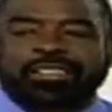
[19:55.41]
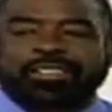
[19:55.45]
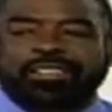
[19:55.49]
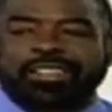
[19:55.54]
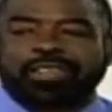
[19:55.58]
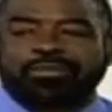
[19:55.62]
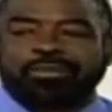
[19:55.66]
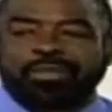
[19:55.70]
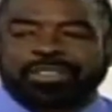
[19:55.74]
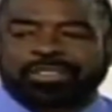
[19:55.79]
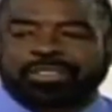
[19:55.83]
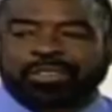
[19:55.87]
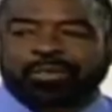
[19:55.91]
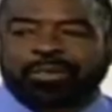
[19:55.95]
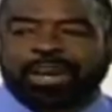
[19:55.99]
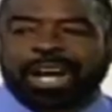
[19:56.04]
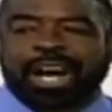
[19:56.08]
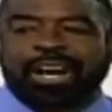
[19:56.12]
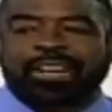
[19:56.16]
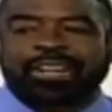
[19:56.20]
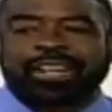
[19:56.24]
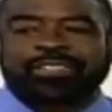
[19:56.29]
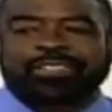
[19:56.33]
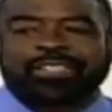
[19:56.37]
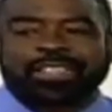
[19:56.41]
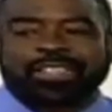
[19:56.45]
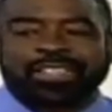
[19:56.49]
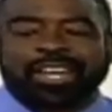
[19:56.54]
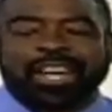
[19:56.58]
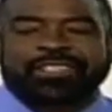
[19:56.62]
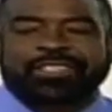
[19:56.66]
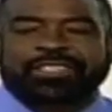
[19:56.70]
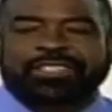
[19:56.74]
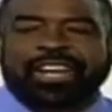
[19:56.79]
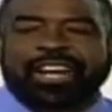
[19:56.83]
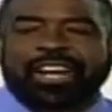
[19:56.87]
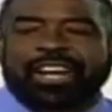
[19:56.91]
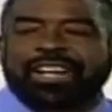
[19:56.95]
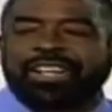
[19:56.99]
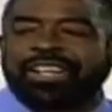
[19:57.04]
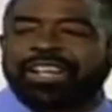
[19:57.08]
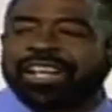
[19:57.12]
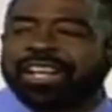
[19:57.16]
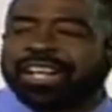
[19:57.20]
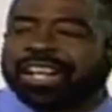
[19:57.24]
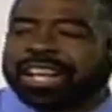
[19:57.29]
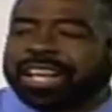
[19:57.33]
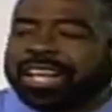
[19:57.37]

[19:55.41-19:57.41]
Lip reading: He said, Mr. Brown? I said, yes, sir.